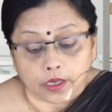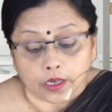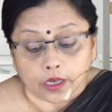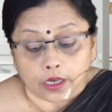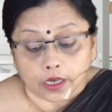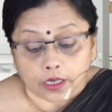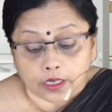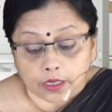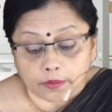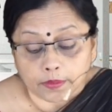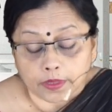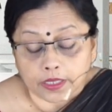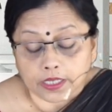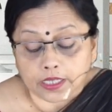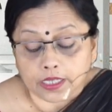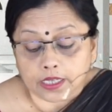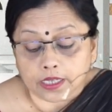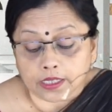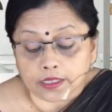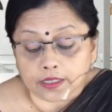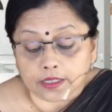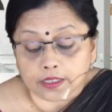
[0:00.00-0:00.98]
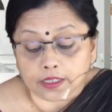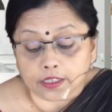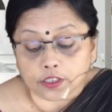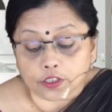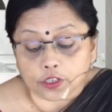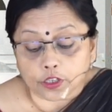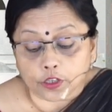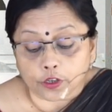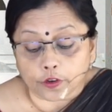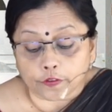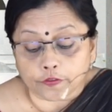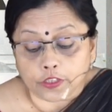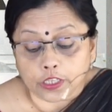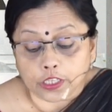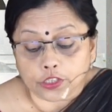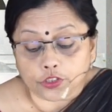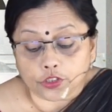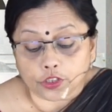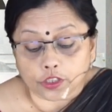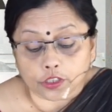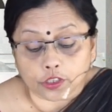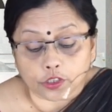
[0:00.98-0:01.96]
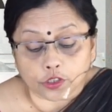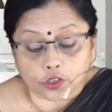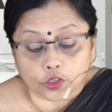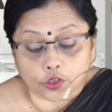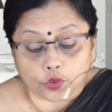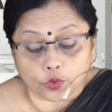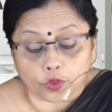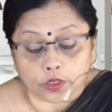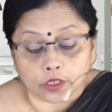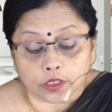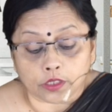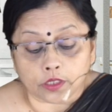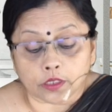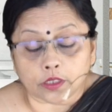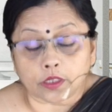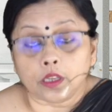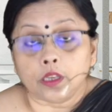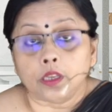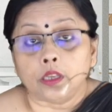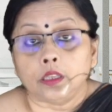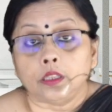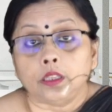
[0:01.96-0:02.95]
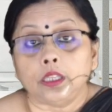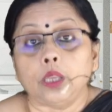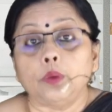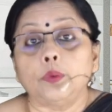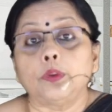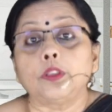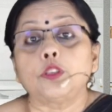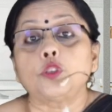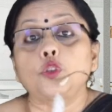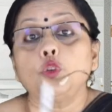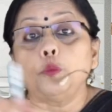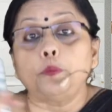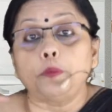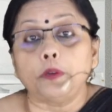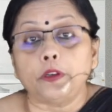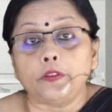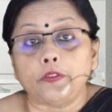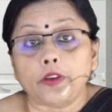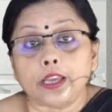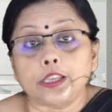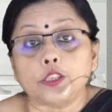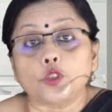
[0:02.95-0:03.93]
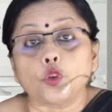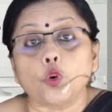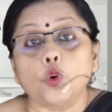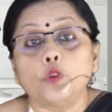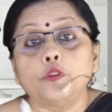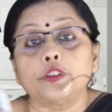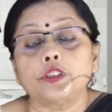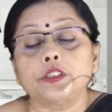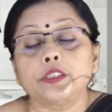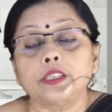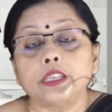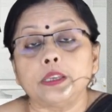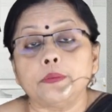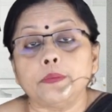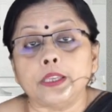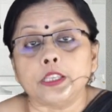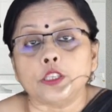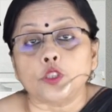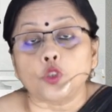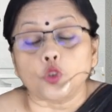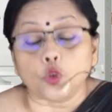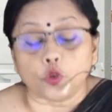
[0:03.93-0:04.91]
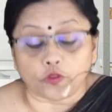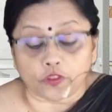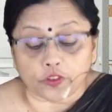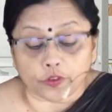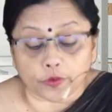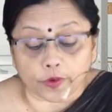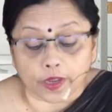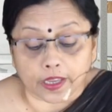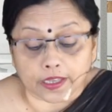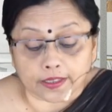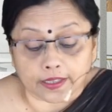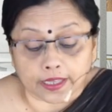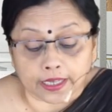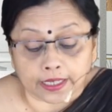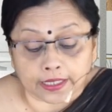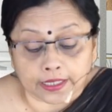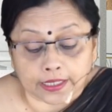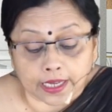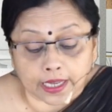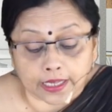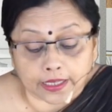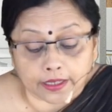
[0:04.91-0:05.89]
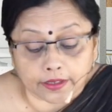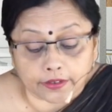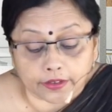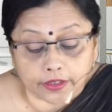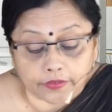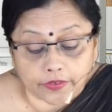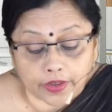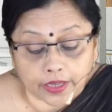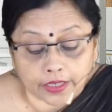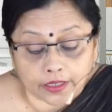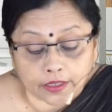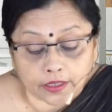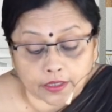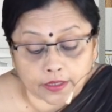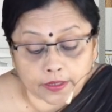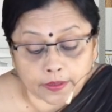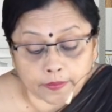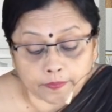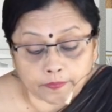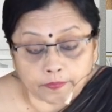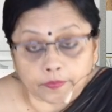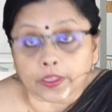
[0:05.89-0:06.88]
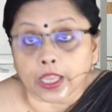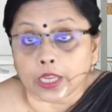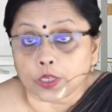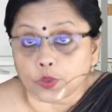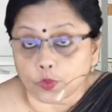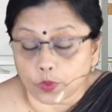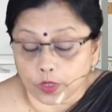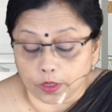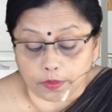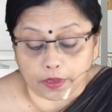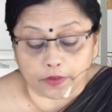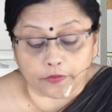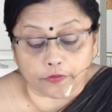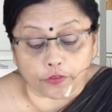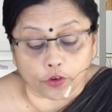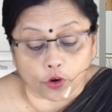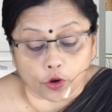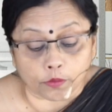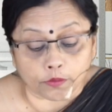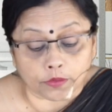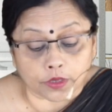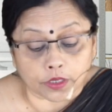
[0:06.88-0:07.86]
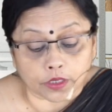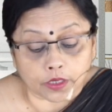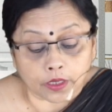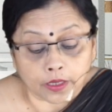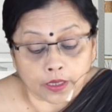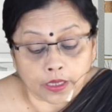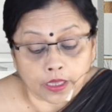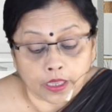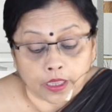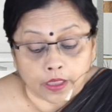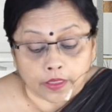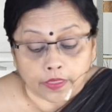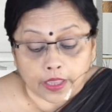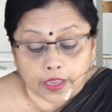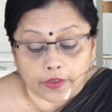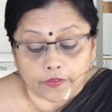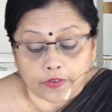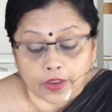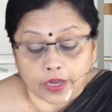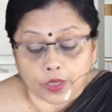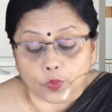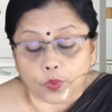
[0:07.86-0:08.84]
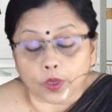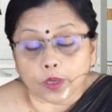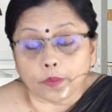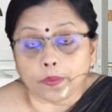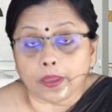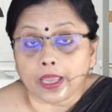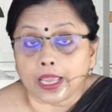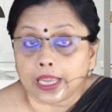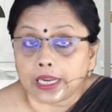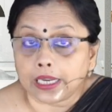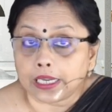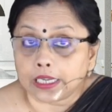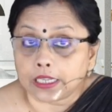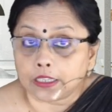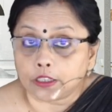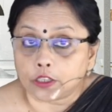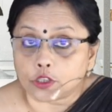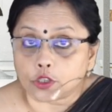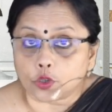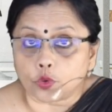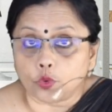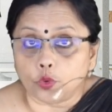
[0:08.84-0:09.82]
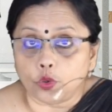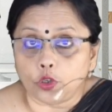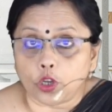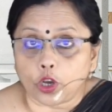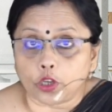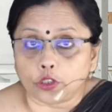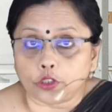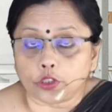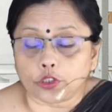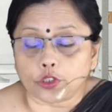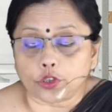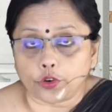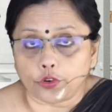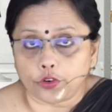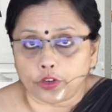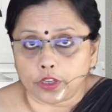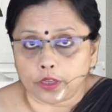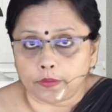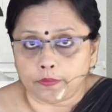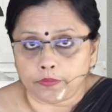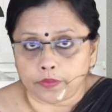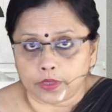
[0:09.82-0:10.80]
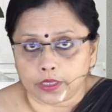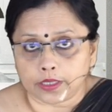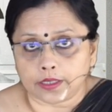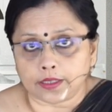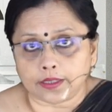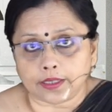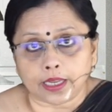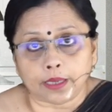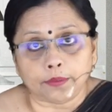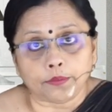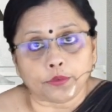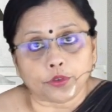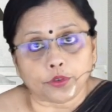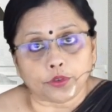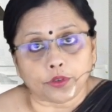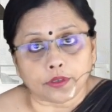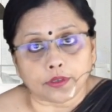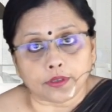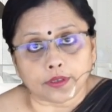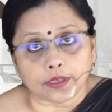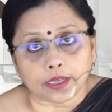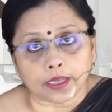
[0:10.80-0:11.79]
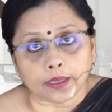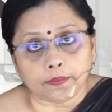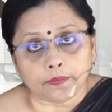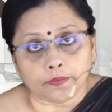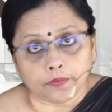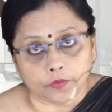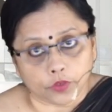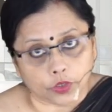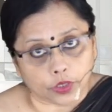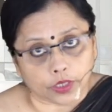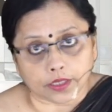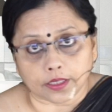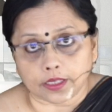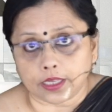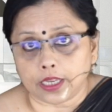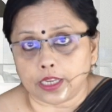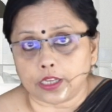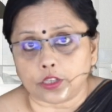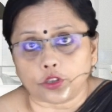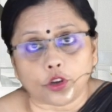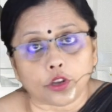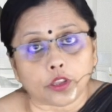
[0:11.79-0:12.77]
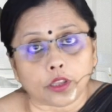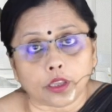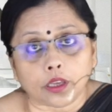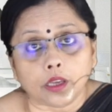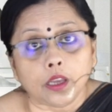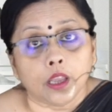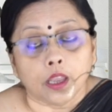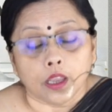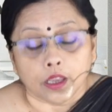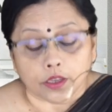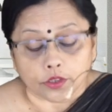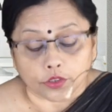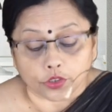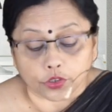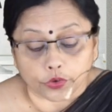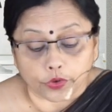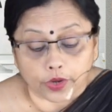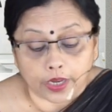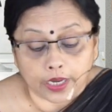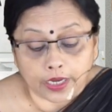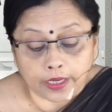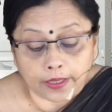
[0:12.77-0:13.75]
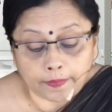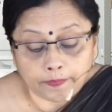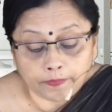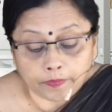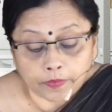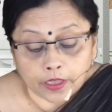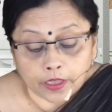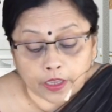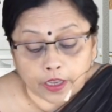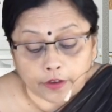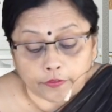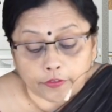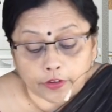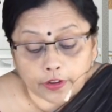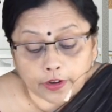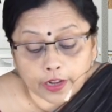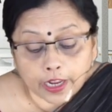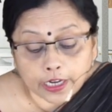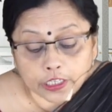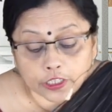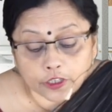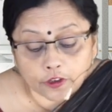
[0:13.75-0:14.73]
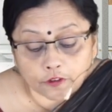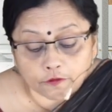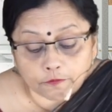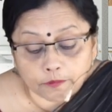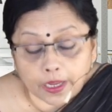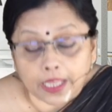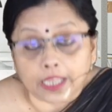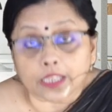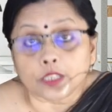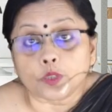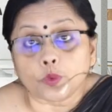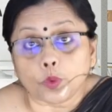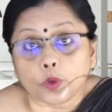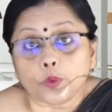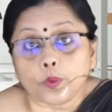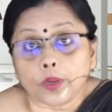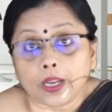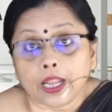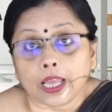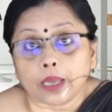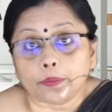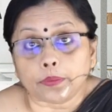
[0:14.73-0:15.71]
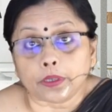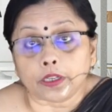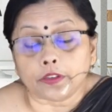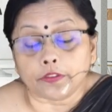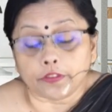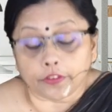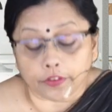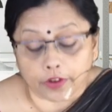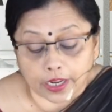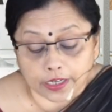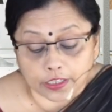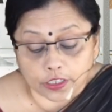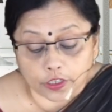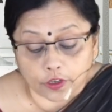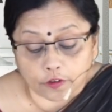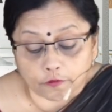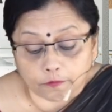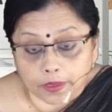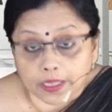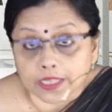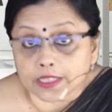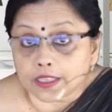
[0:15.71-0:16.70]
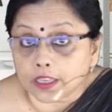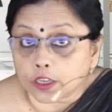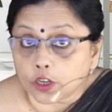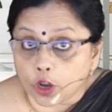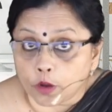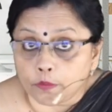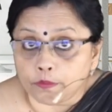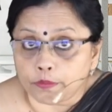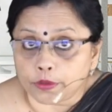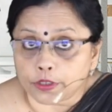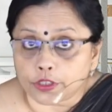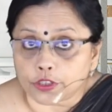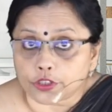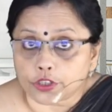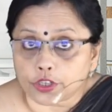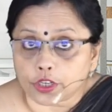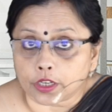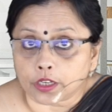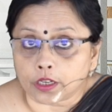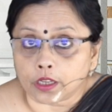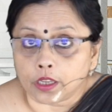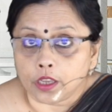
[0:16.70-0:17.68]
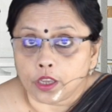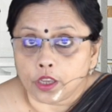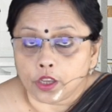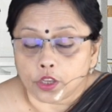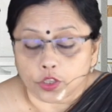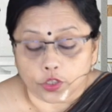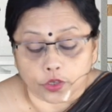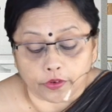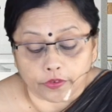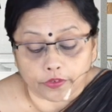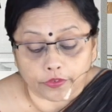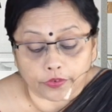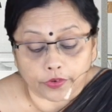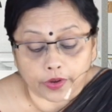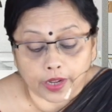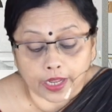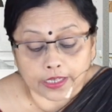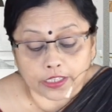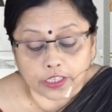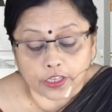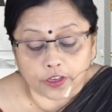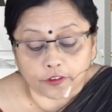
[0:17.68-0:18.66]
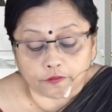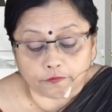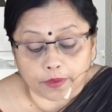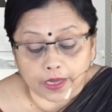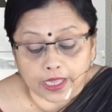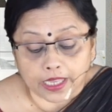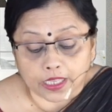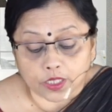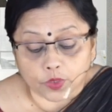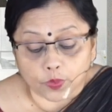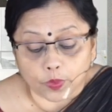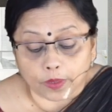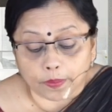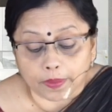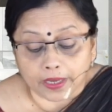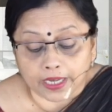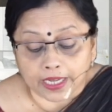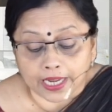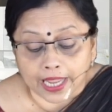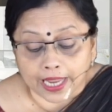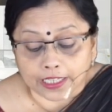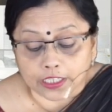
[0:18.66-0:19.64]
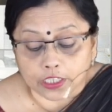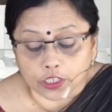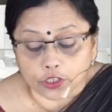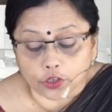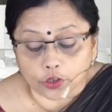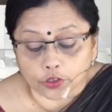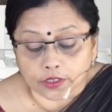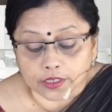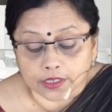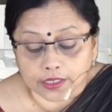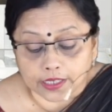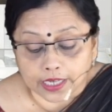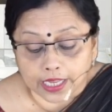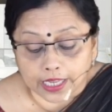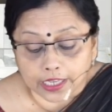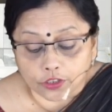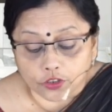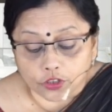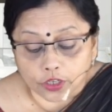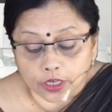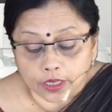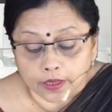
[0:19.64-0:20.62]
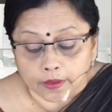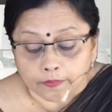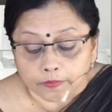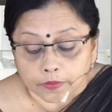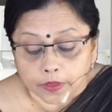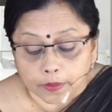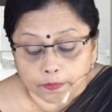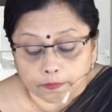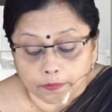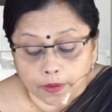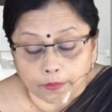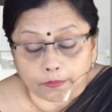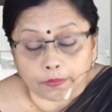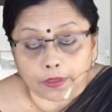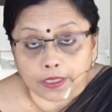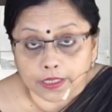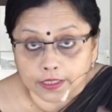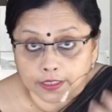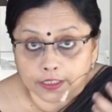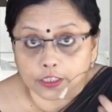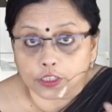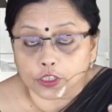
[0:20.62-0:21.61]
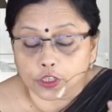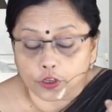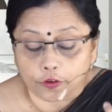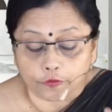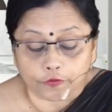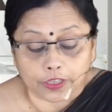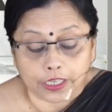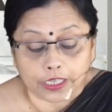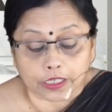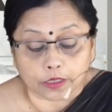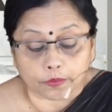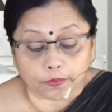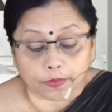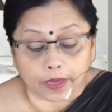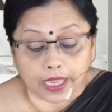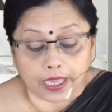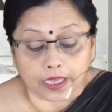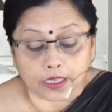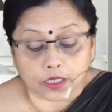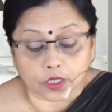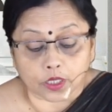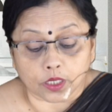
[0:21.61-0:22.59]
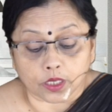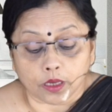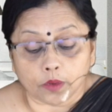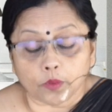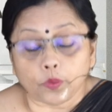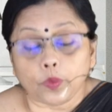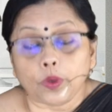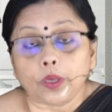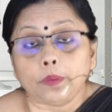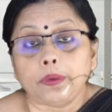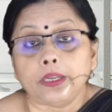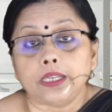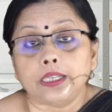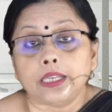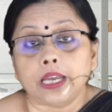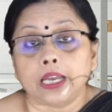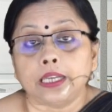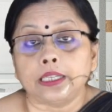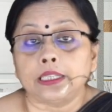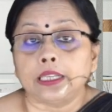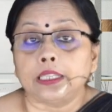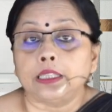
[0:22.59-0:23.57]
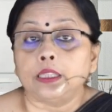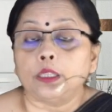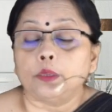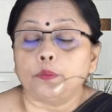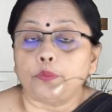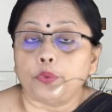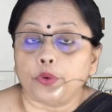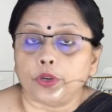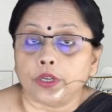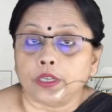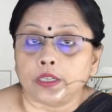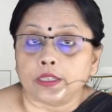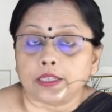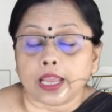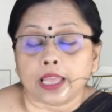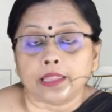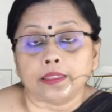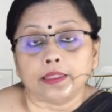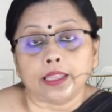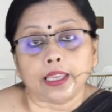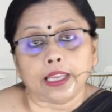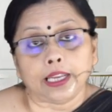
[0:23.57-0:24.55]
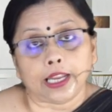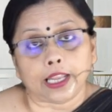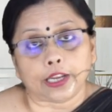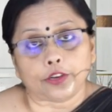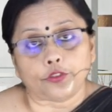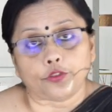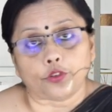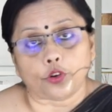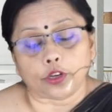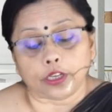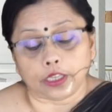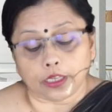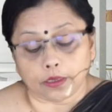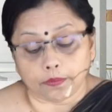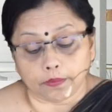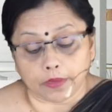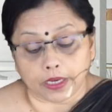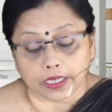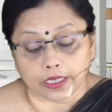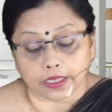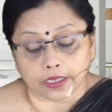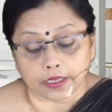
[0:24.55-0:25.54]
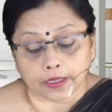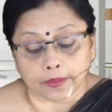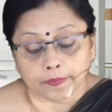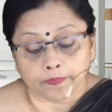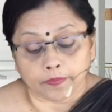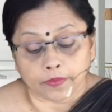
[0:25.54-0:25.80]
A committee consisting of teachers and students, they will supervise, oversee means supervise the entire event that will be formed. The event will be held in the school auditorium this time to this time. You can see it on the screen. A variety of plays. What will happen? A variety of plays, a competition. So, a variety of plays will be enacted on stage. The publicity of these plays will be done in the print and the electronic media.